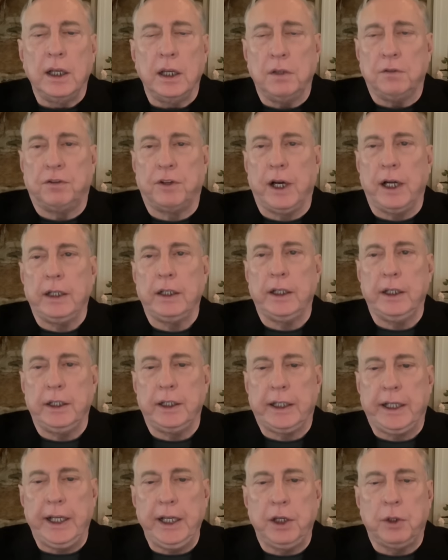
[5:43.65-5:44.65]
And
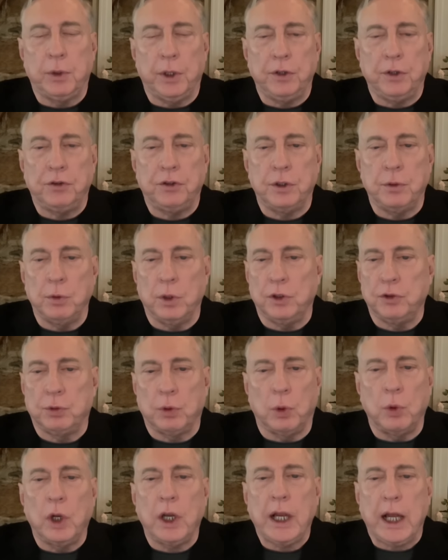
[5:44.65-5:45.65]
finally, the key question
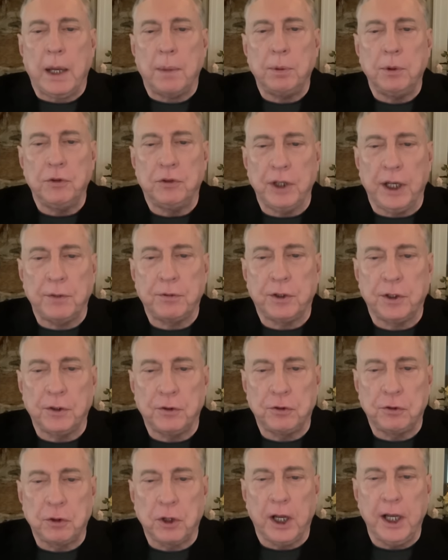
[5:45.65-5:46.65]
was, well, what happens after
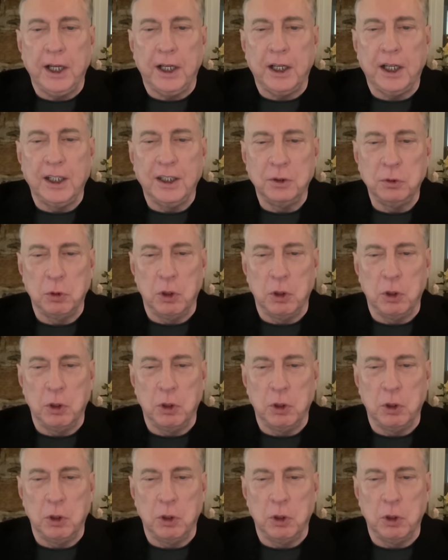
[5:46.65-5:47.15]
the strike?